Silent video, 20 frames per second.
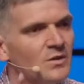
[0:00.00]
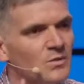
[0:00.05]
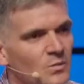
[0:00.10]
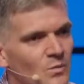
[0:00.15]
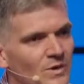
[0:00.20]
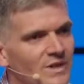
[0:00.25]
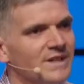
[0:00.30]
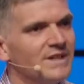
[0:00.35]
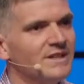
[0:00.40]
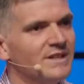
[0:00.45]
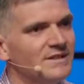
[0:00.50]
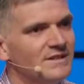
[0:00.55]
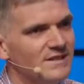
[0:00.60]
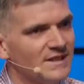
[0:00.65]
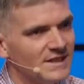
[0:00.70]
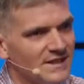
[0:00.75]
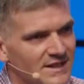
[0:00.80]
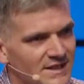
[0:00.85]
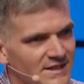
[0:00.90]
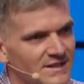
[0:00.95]

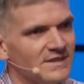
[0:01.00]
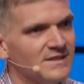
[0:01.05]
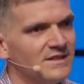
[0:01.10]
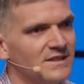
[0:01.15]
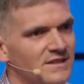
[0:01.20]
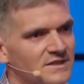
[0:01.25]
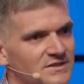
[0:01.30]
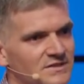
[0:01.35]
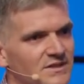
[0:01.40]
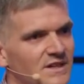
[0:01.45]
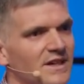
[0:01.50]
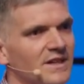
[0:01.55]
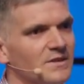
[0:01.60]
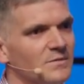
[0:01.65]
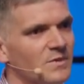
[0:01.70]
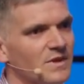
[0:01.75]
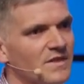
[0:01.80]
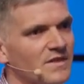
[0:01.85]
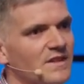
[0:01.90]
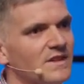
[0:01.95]
when it is
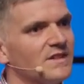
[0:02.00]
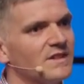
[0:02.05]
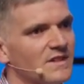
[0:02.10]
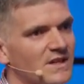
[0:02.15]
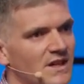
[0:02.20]
done within the